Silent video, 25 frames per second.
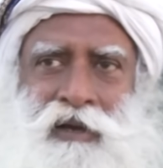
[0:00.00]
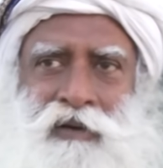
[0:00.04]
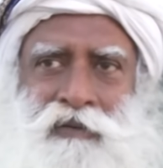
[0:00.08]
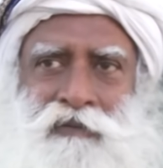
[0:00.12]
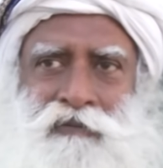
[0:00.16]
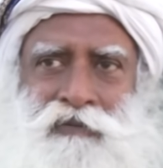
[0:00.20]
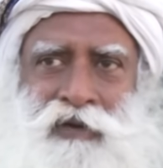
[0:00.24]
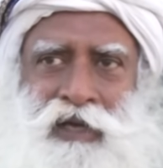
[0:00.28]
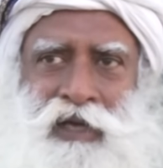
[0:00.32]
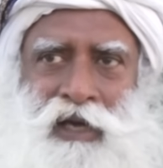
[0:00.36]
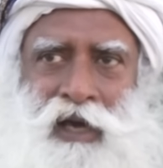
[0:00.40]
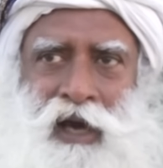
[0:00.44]

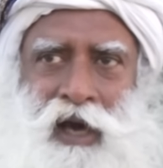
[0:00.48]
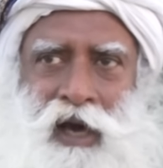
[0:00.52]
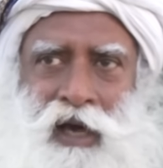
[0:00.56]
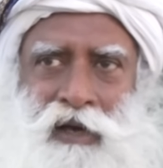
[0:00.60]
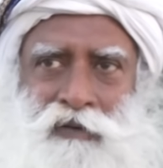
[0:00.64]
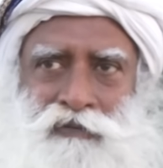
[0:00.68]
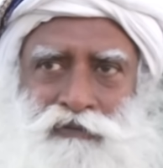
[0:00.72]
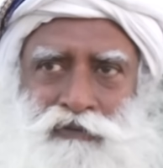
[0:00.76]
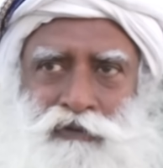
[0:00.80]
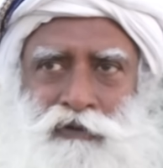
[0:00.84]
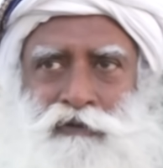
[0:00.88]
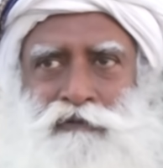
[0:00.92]
we
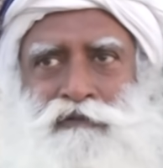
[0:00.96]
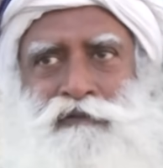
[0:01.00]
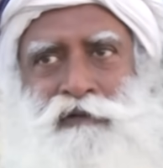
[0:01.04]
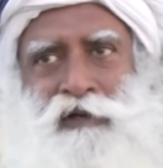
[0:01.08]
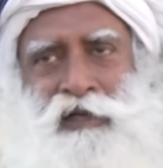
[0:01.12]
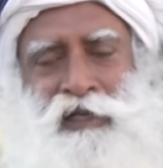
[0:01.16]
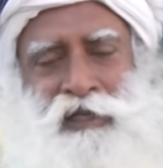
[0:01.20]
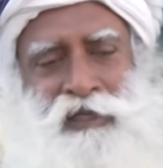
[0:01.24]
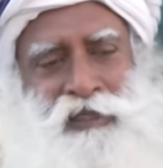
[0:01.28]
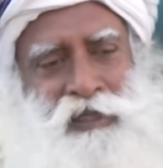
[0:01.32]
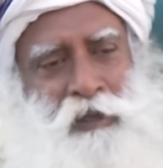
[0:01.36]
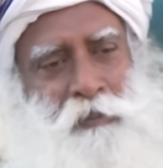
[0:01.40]
are
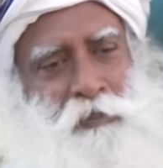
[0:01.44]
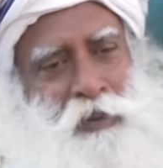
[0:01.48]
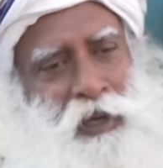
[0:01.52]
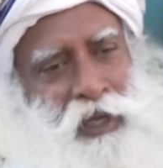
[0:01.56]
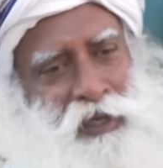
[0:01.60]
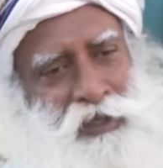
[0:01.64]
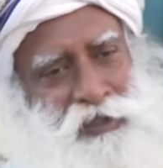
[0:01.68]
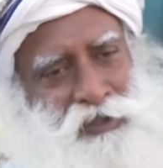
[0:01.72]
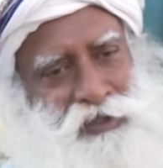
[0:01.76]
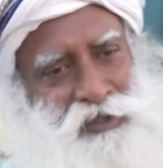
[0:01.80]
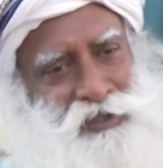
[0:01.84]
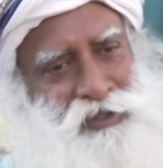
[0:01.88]
fulfilling the
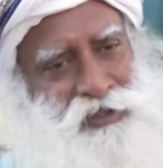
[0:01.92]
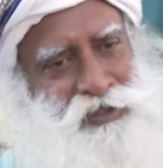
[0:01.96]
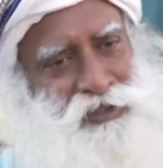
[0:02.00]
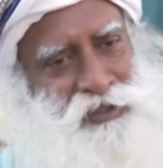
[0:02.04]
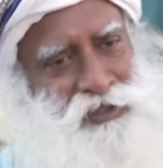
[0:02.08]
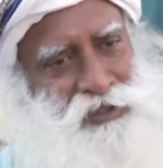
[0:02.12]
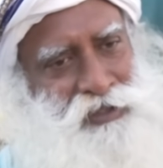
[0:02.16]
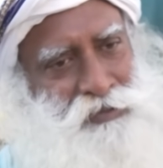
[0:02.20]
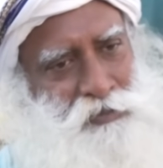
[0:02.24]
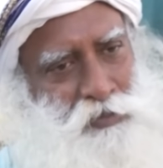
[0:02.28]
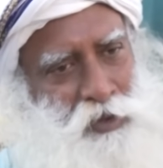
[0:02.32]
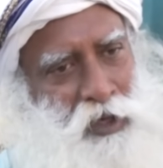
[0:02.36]

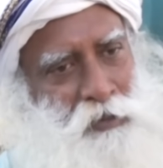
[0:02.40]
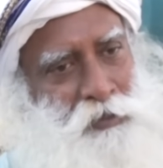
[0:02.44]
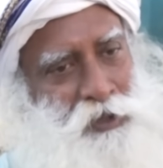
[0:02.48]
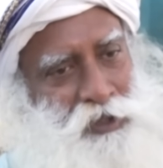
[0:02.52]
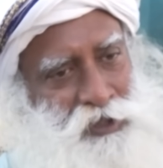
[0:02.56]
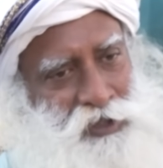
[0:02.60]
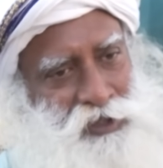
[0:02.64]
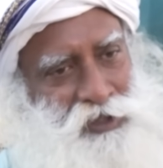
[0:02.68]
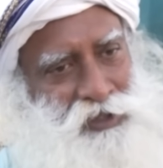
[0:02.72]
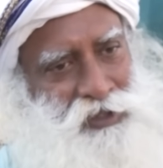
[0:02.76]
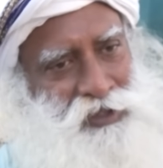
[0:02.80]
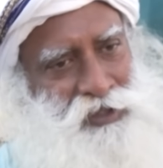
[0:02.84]
Paris
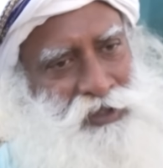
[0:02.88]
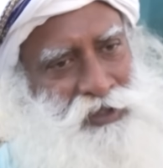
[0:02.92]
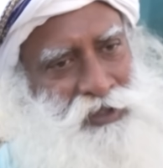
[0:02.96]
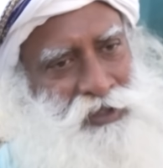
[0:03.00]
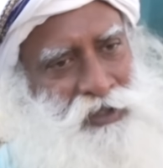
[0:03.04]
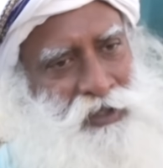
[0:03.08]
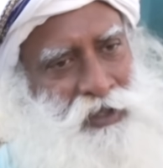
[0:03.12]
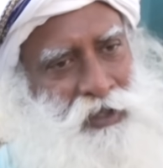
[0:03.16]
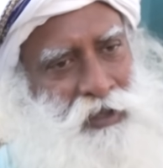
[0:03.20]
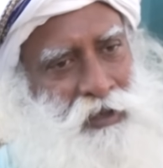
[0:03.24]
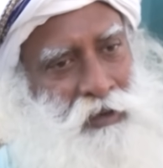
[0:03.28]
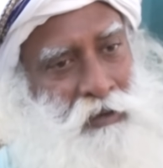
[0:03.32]

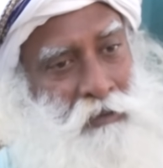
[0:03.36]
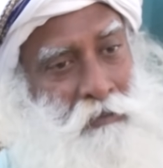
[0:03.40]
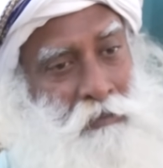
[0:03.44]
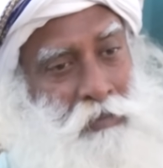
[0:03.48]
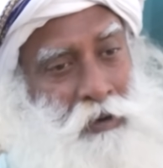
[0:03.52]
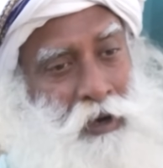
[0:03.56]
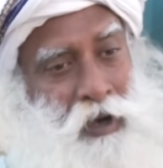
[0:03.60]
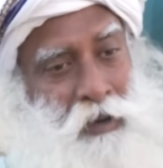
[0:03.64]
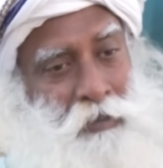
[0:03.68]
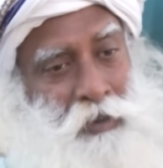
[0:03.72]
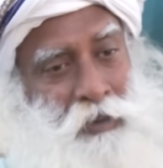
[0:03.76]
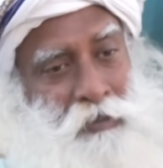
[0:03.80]
promises,
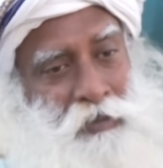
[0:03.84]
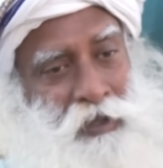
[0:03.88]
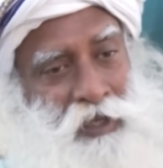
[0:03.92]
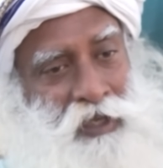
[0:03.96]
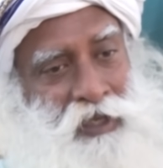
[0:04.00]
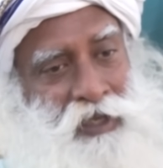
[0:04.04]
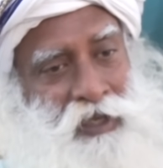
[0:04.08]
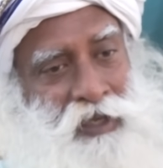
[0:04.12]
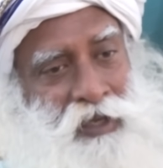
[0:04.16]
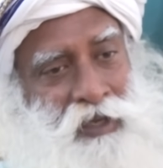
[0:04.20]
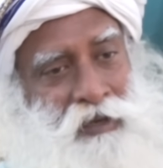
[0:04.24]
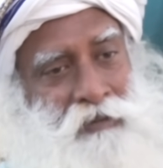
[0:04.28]

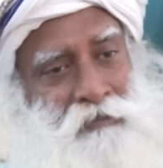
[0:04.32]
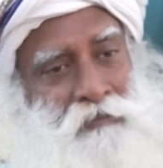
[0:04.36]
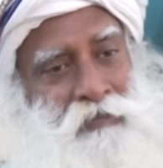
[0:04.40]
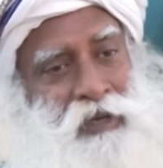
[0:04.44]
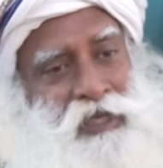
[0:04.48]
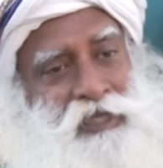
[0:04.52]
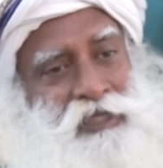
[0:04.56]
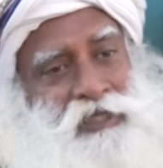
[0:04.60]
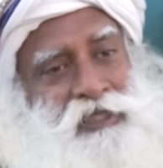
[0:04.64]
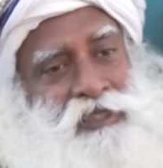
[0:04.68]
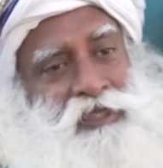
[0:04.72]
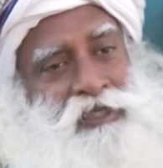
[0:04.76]
probably
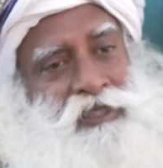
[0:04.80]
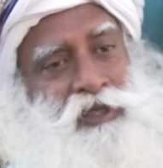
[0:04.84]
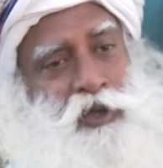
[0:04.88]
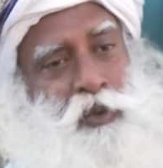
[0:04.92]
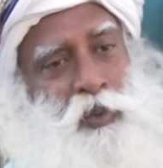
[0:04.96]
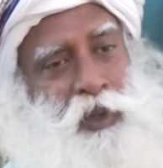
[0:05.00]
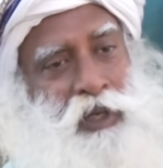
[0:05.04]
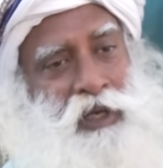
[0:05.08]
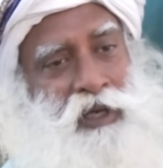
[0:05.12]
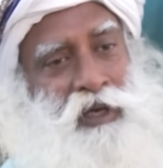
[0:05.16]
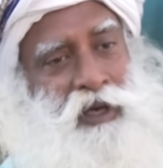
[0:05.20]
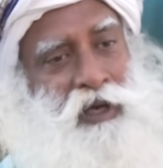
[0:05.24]
much
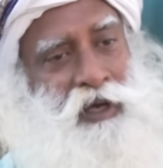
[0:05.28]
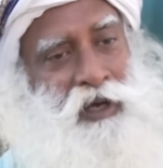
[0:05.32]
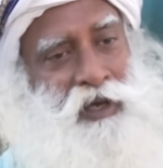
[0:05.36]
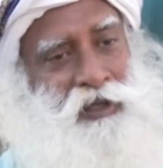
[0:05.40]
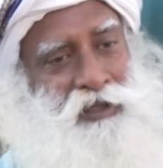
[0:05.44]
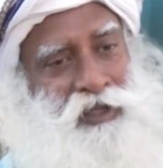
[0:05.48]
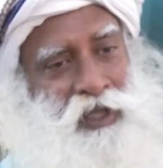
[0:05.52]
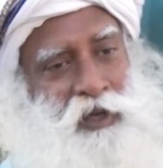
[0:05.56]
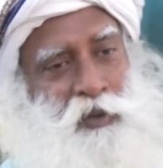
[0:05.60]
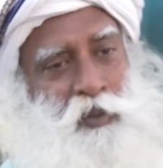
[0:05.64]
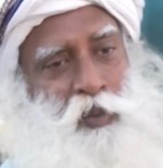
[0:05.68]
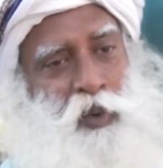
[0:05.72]
quicker
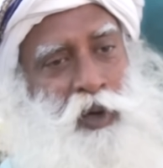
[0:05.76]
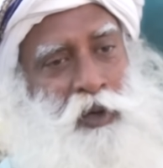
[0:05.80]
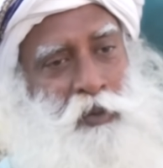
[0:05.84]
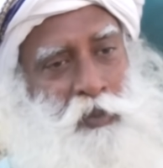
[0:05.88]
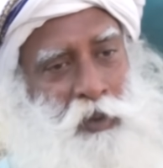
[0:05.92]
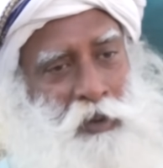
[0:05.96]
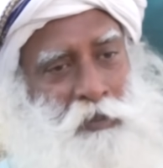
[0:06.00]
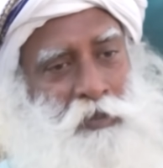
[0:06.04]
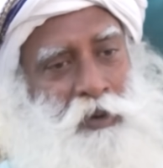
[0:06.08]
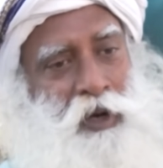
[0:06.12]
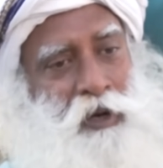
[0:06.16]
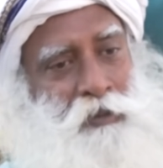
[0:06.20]
than what
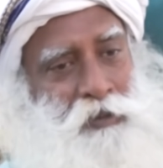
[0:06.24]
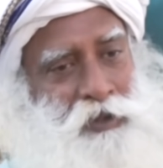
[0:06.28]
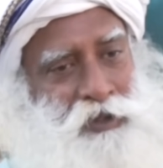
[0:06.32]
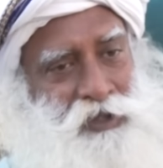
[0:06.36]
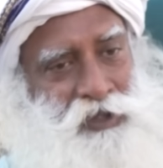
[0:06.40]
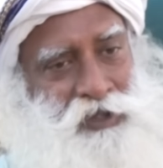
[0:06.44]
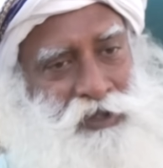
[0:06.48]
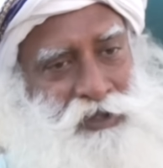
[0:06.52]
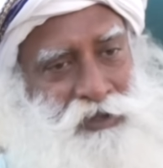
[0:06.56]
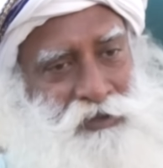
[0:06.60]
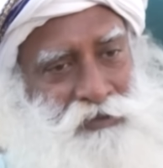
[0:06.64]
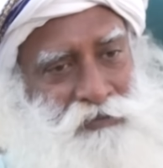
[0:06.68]
we
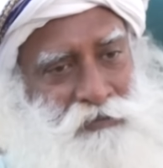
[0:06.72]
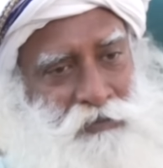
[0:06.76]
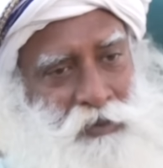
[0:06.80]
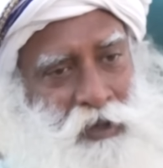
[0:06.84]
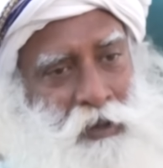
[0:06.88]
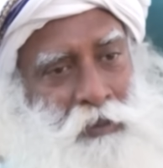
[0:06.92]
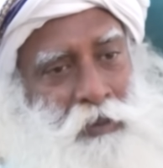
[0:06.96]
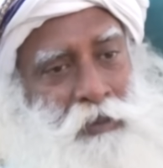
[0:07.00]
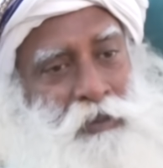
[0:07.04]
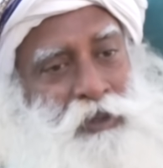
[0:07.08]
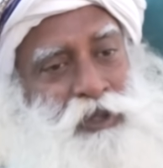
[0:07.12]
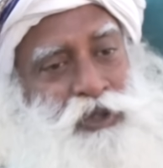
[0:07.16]
promised,
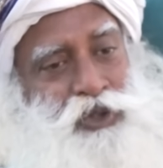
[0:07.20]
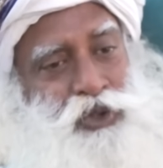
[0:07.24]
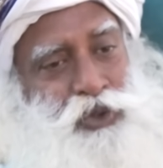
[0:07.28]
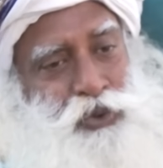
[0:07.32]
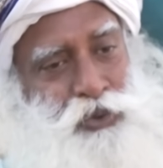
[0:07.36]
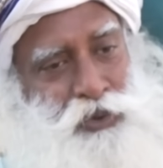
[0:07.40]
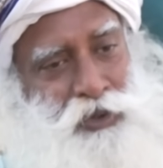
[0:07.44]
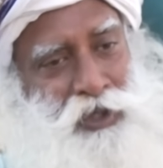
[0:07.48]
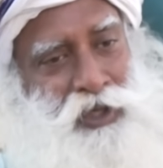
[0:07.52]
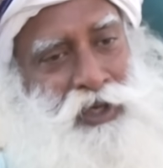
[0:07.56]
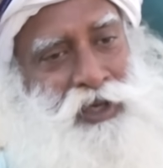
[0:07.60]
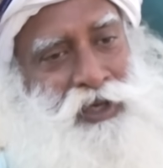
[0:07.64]
probably
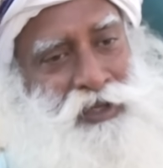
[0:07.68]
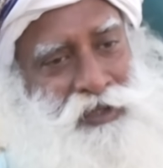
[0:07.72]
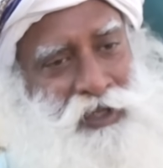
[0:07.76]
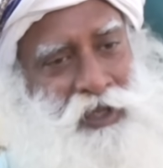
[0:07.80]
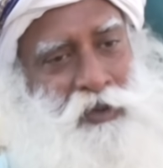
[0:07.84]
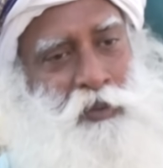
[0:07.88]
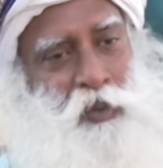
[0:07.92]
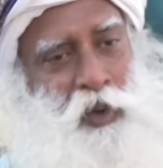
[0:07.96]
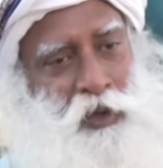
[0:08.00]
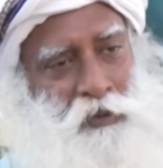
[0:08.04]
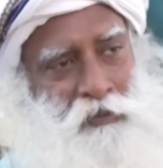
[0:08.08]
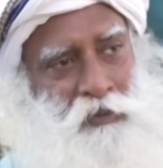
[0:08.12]
sooner
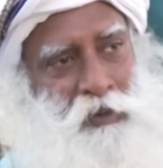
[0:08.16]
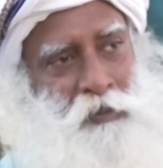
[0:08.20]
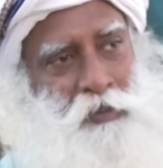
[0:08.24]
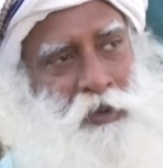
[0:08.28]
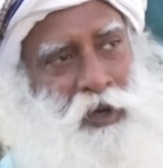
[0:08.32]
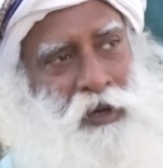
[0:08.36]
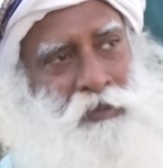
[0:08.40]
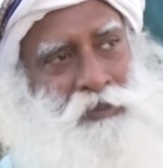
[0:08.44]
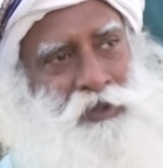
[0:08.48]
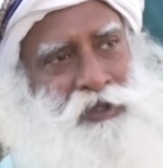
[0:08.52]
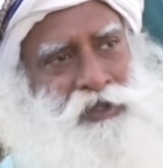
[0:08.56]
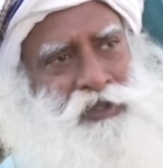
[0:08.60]
than what we
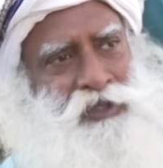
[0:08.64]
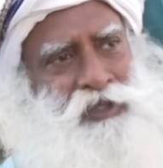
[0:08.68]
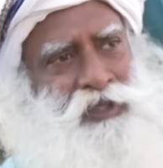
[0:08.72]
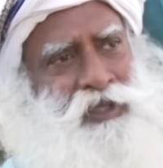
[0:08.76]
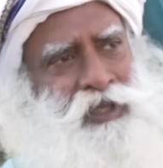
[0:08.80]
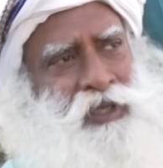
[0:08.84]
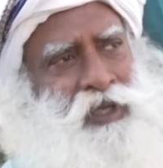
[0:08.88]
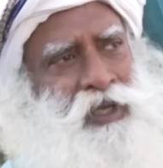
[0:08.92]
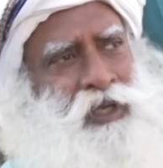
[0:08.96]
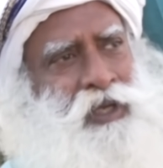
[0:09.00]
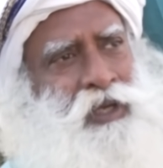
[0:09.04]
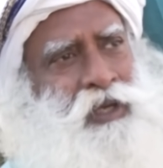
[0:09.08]
promised.
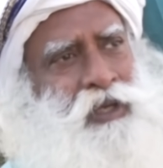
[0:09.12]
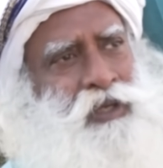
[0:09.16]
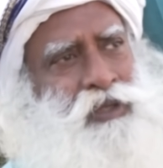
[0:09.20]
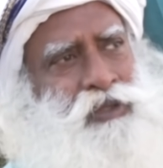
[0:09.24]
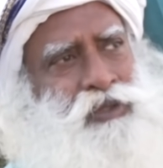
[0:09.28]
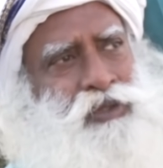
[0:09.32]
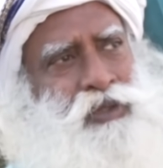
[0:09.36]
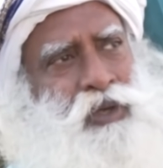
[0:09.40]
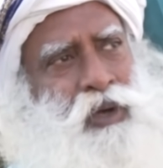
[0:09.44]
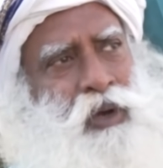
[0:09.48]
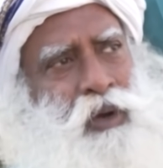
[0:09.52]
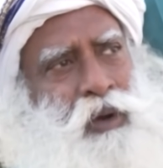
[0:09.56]

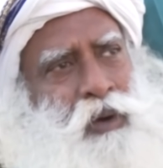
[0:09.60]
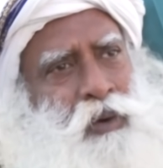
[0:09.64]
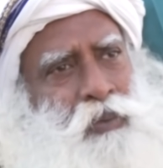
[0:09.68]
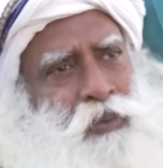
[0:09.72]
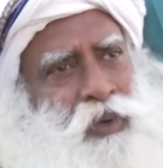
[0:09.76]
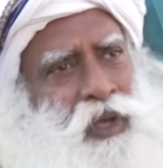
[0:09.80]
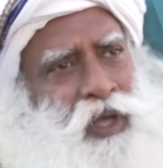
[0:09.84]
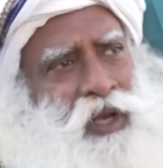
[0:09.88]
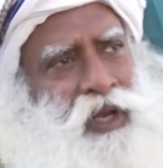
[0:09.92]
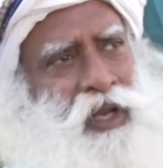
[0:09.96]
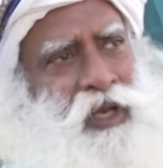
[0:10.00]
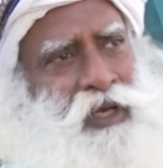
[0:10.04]
So
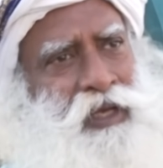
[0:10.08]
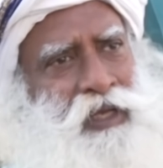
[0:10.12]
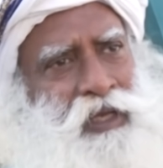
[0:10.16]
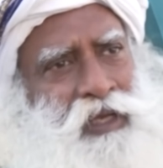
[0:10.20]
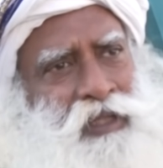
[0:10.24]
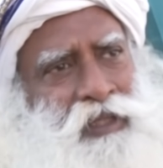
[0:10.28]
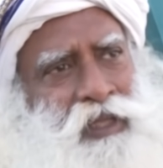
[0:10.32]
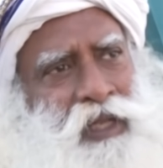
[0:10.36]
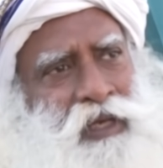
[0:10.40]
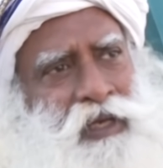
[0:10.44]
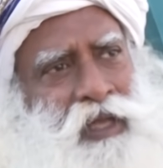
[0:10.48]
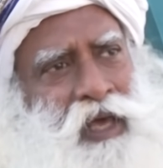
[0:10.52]
we are heading
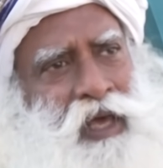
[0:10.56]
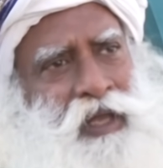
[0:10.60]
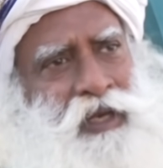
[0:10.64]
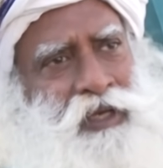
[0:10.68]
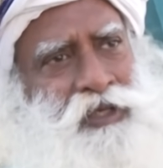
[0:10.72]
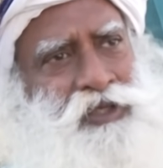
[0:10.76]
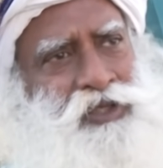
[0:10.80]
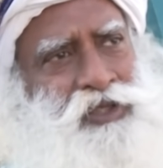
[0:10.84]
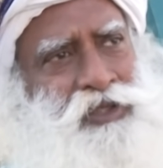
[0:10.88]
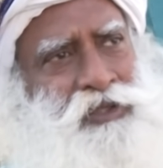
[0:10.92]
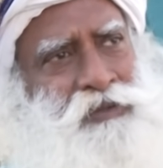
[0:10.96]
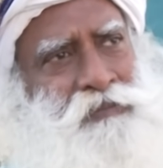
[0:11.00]
in that
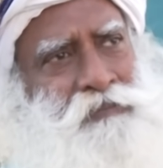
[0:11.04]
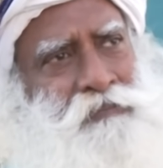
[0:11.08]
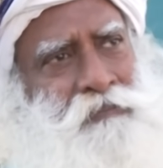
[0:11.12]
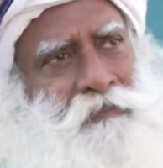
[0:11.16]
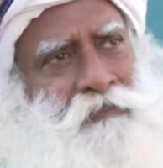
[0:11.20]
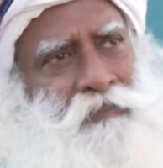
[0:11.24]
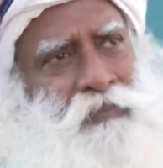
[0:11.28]
direction,